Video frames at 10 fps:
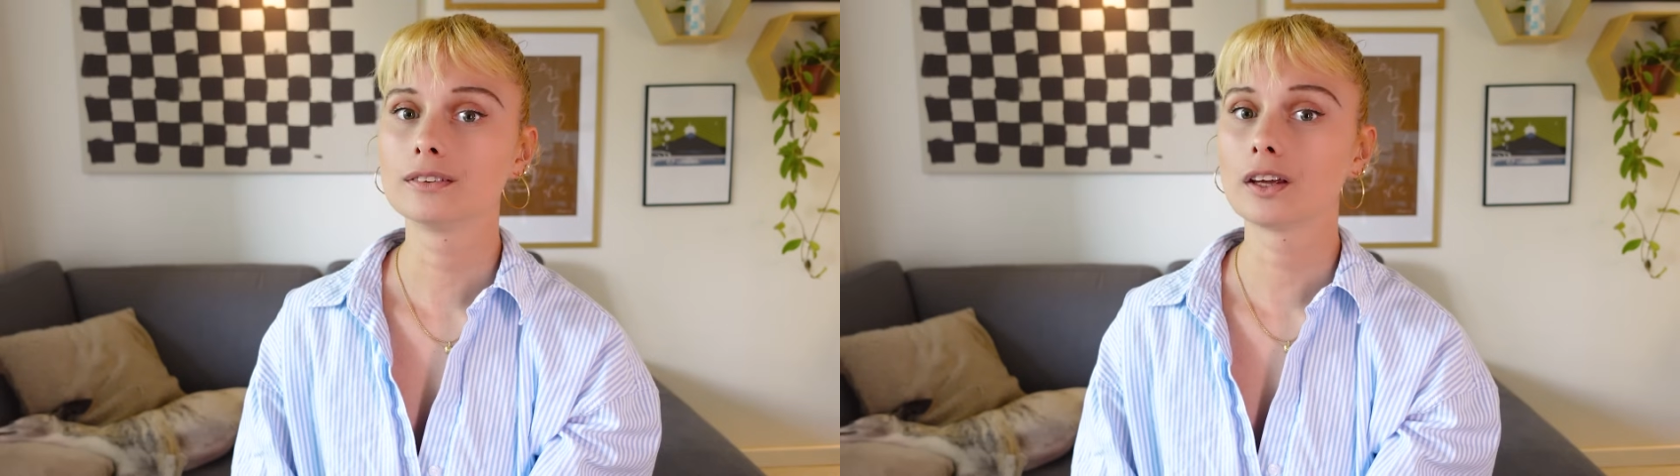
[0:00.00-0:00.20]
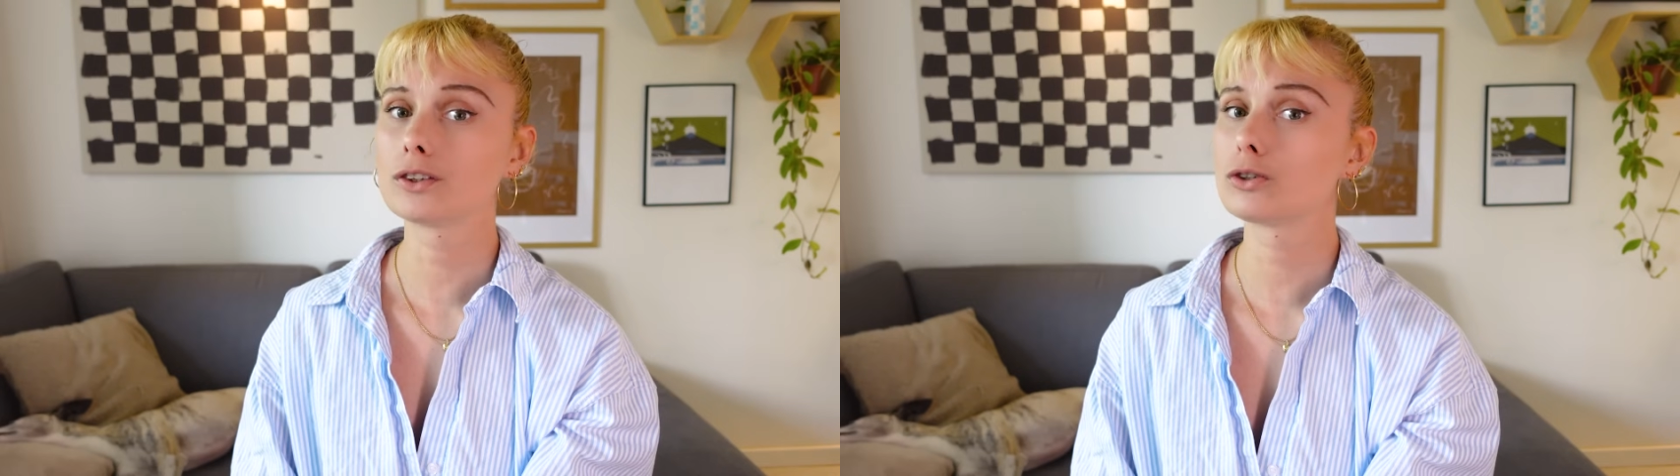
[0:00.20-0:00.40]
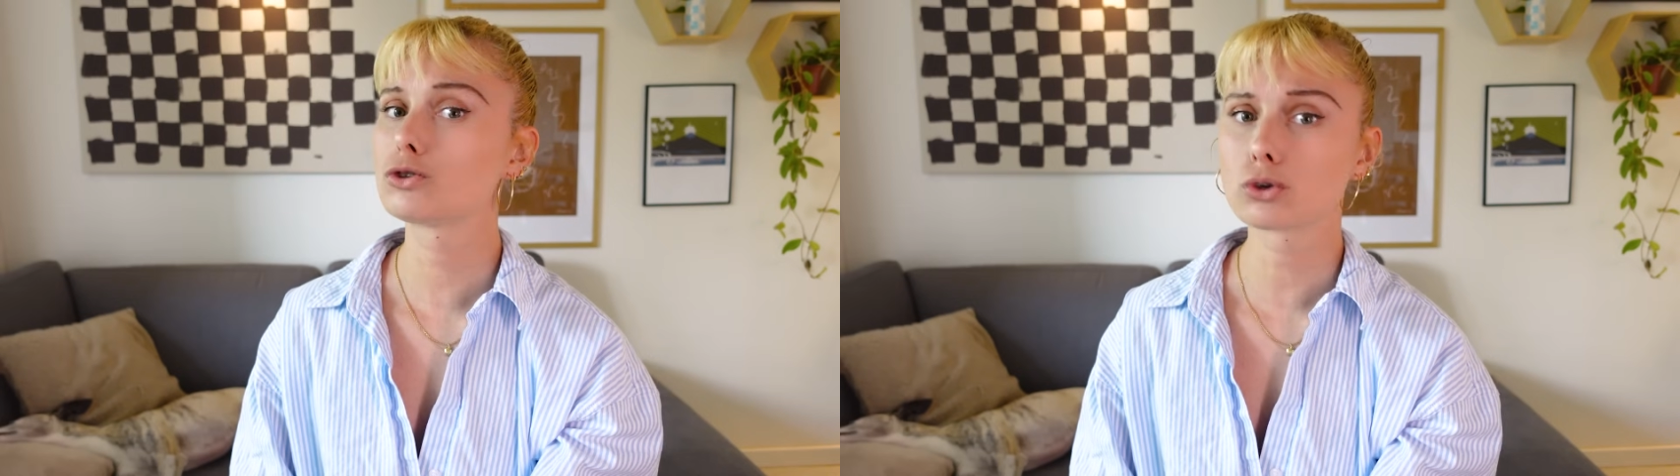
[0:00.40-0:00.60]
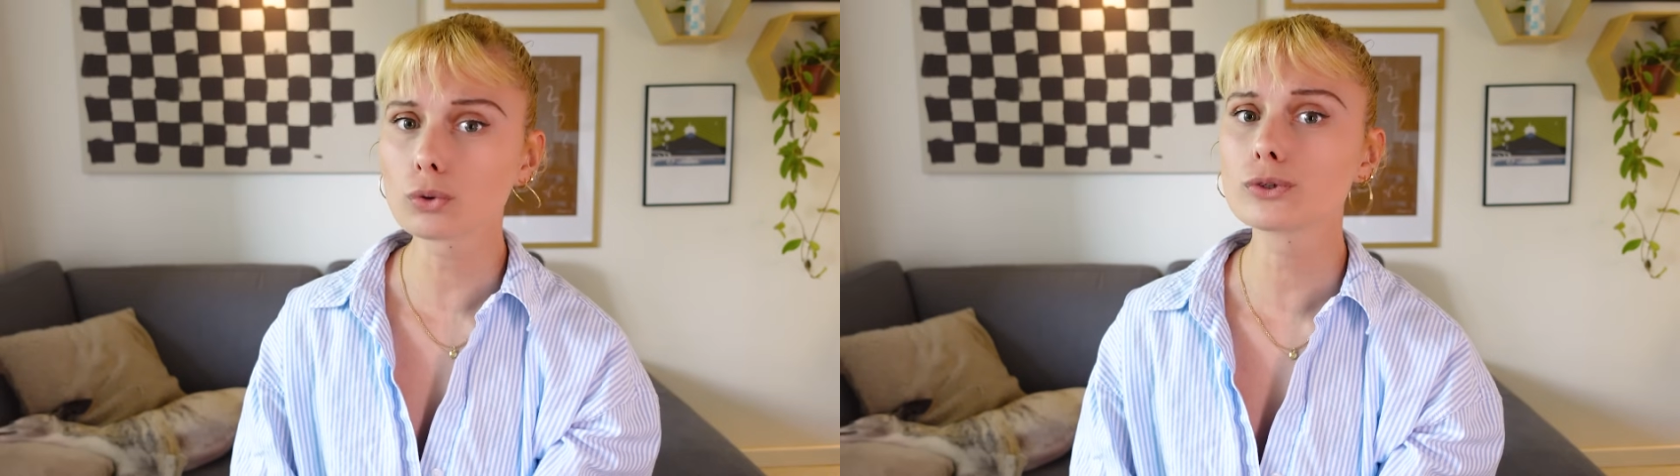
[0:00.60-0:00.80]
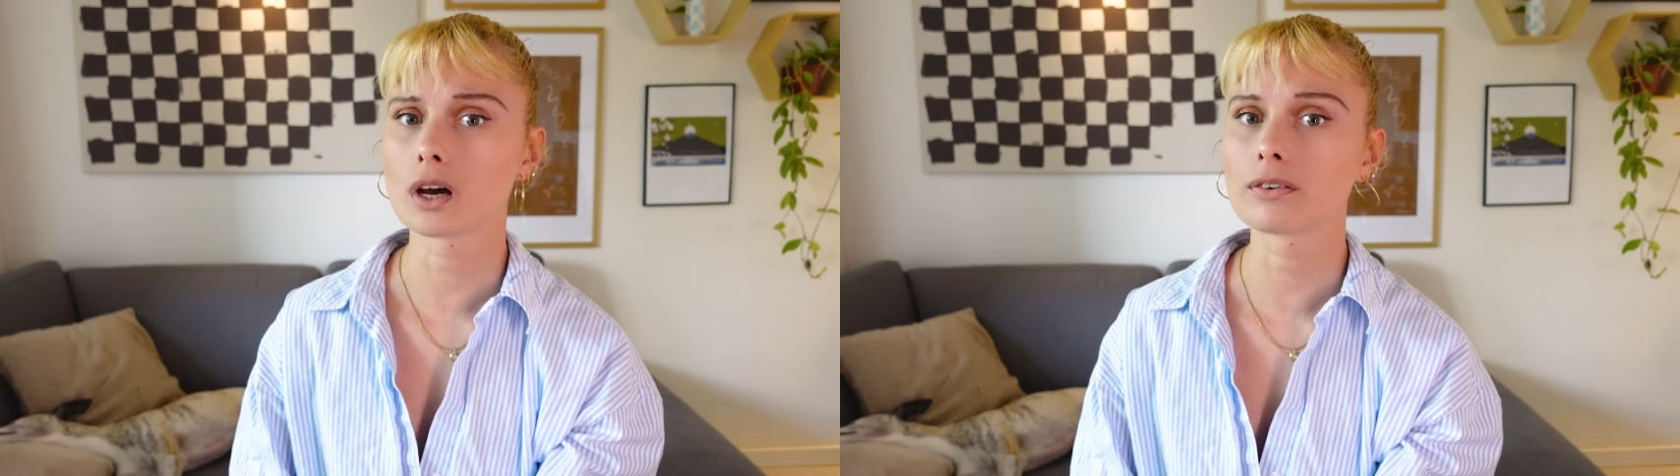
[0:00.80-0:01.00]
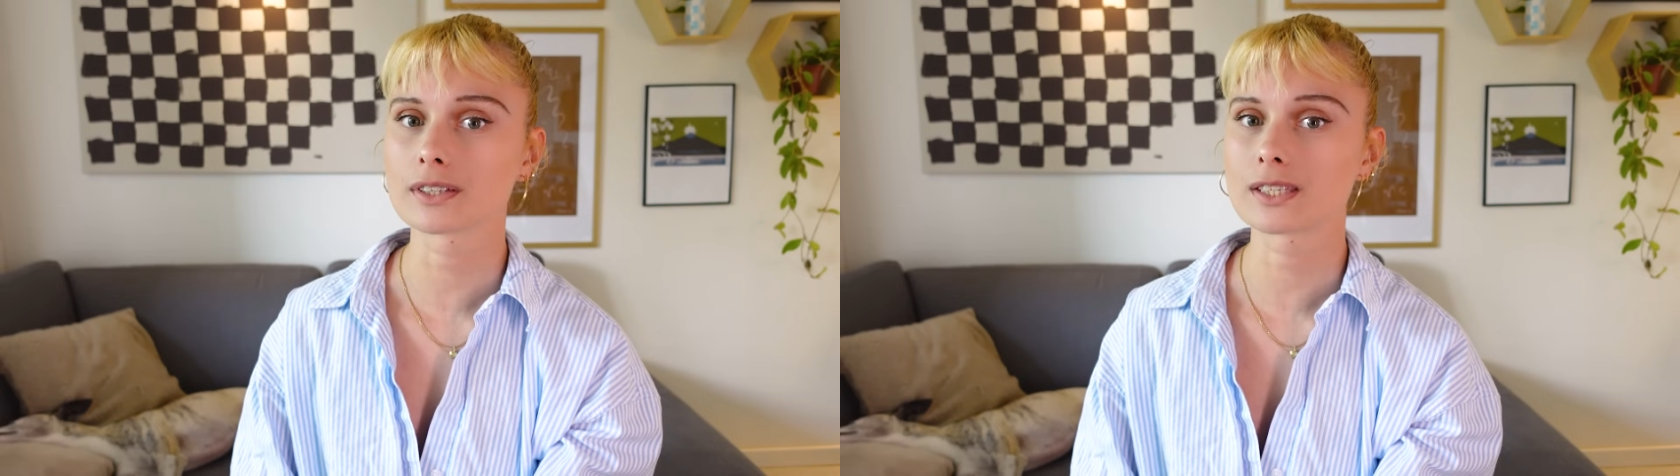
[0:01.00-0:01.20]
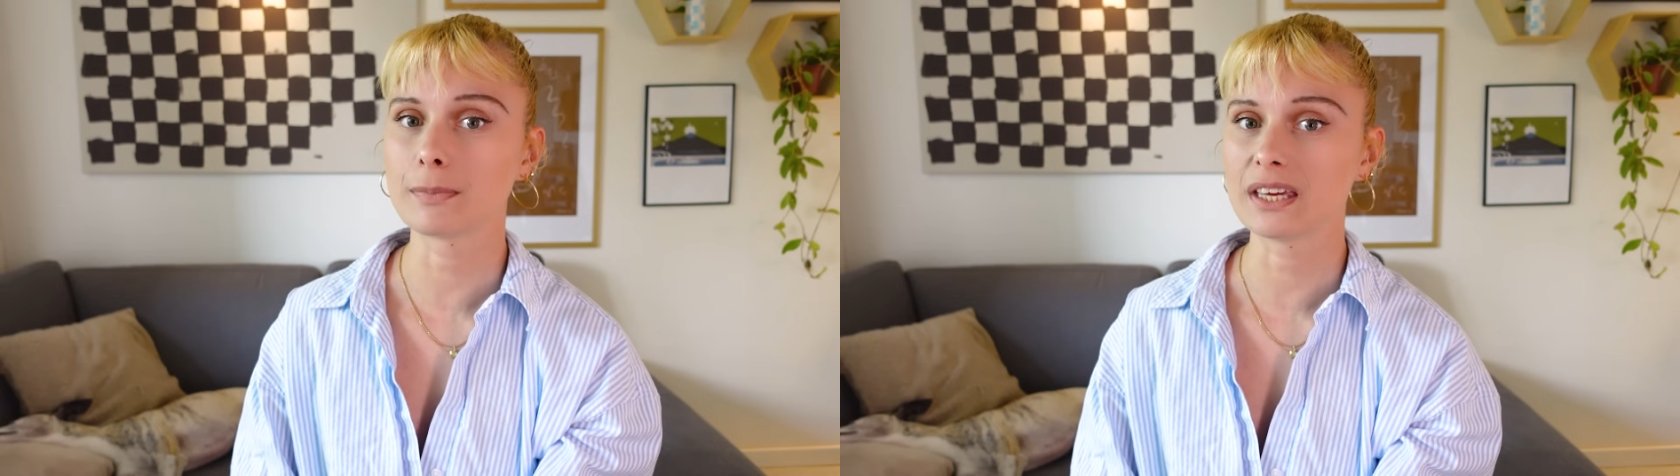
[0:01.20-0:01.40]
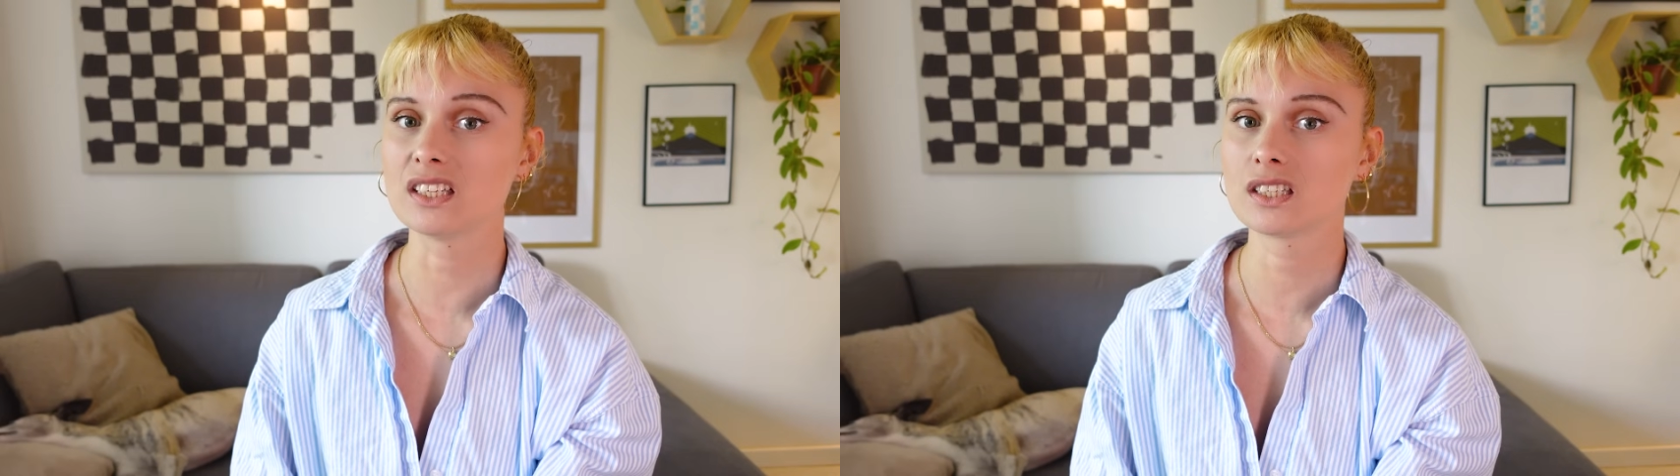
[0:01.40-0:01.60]
that throws off a
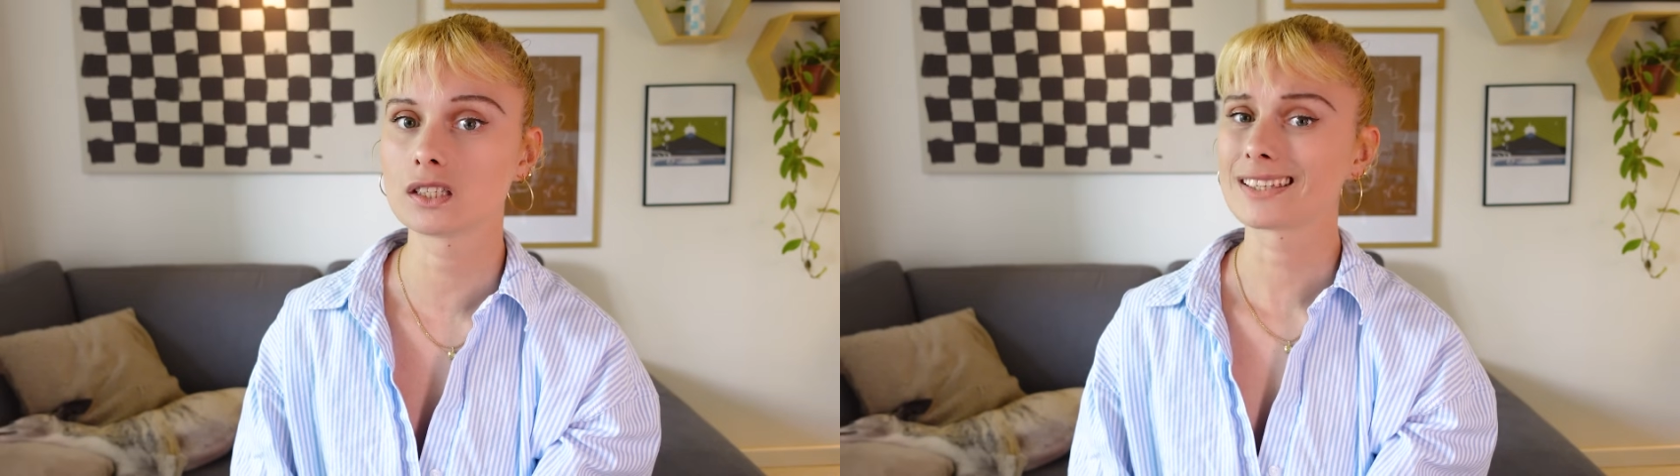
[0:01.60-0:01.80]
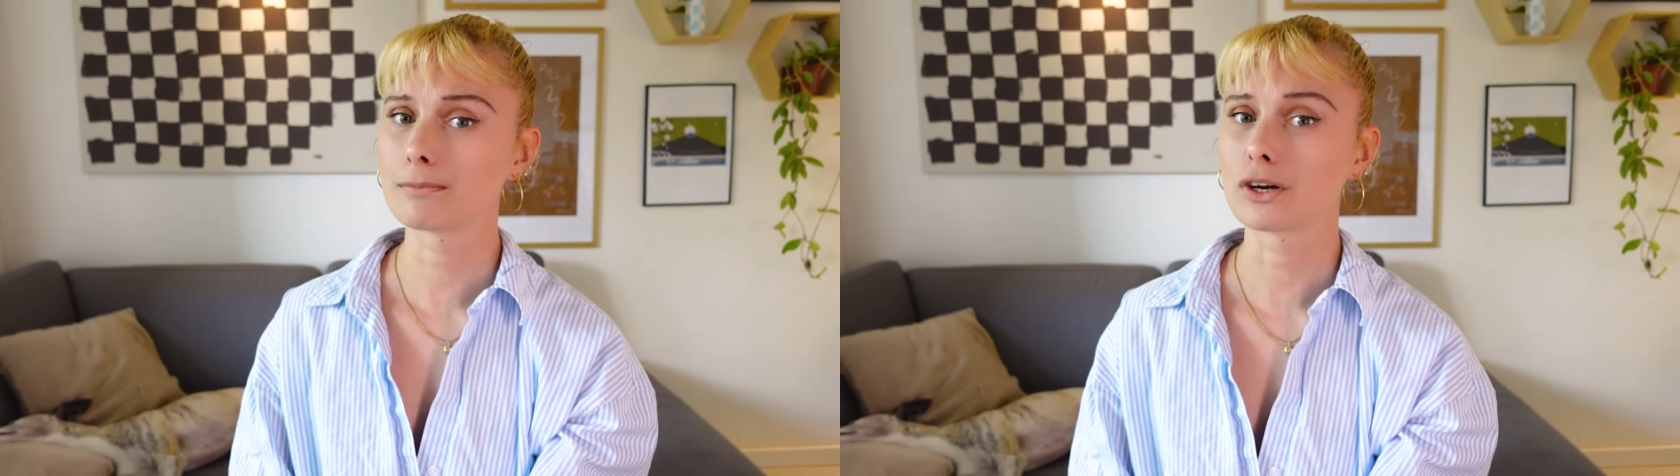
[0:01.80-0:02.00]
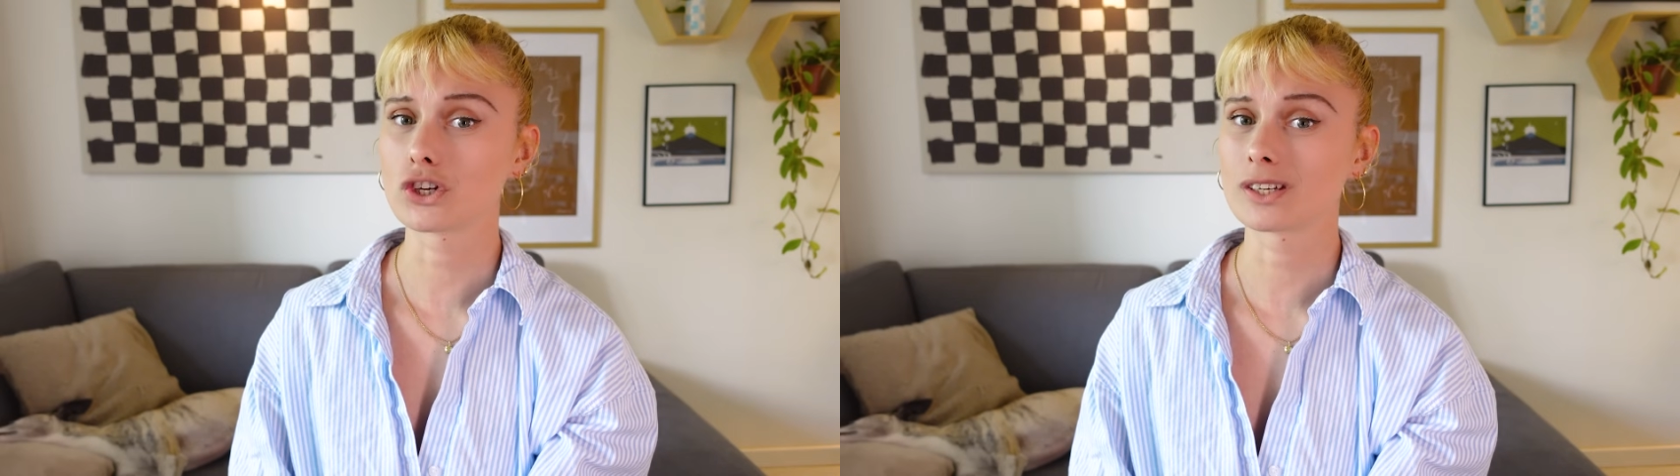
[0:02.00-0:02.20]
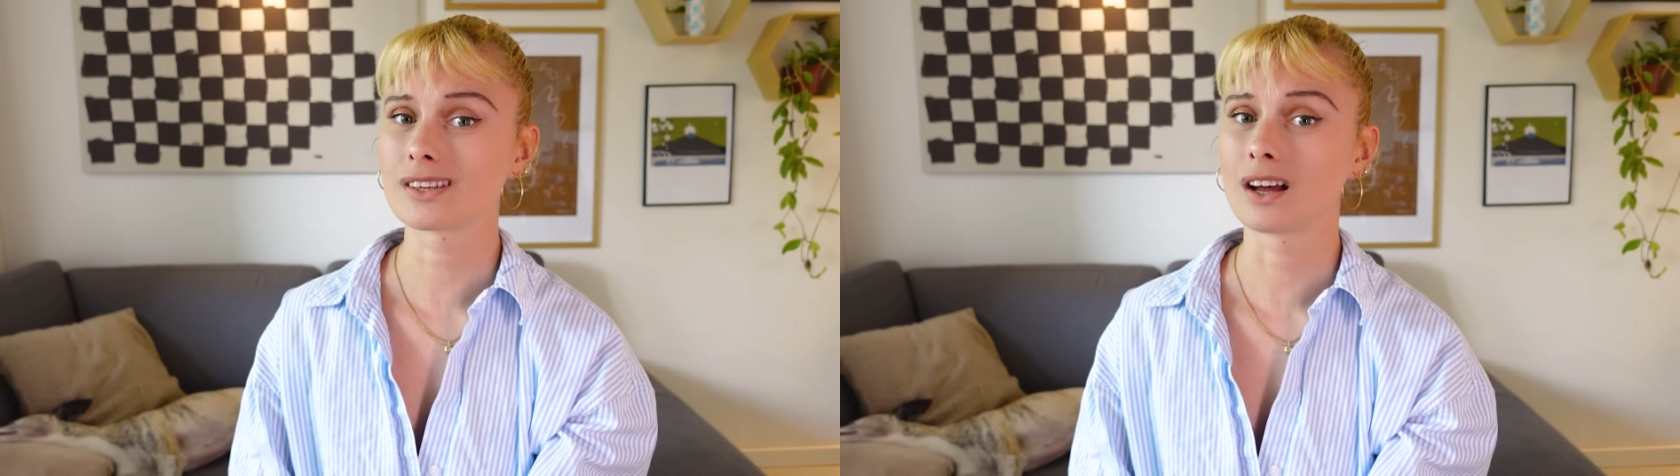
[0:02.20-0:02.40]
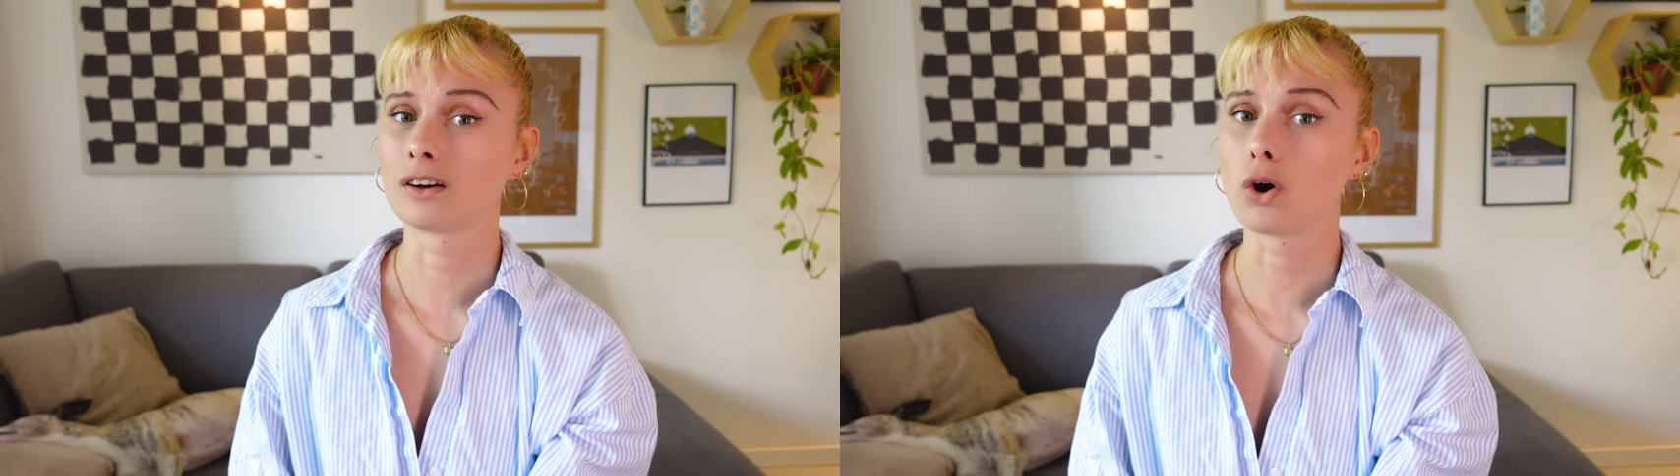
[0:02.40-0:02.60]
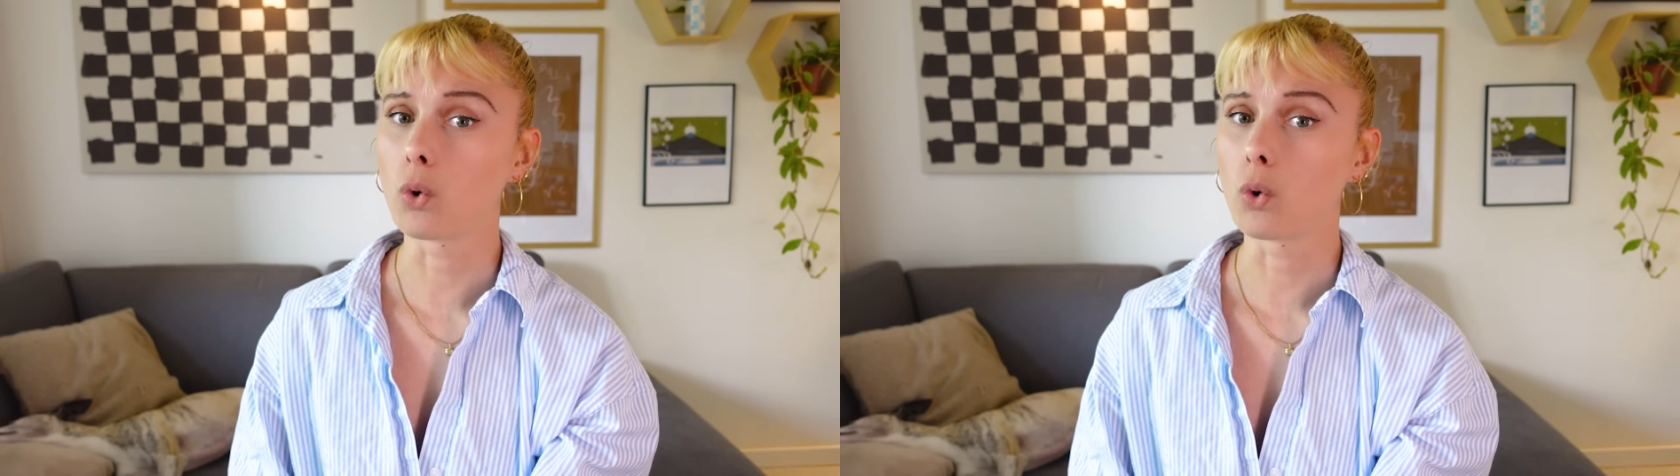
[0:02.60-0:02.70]
space as much as an